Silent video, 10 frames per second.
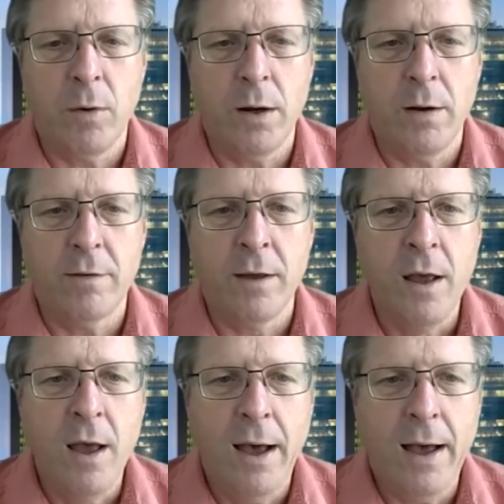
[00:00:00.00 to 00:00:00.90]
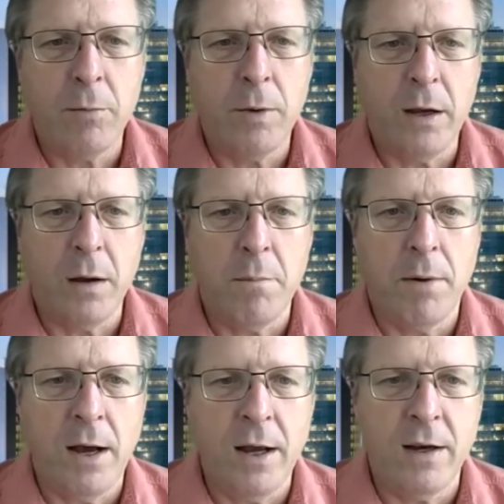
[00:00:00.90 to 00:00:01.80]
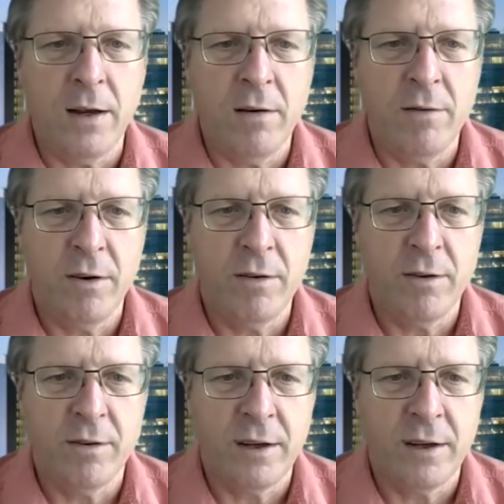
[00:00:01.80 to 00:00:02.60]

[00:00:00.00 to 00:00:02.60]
One is how do we combine interventions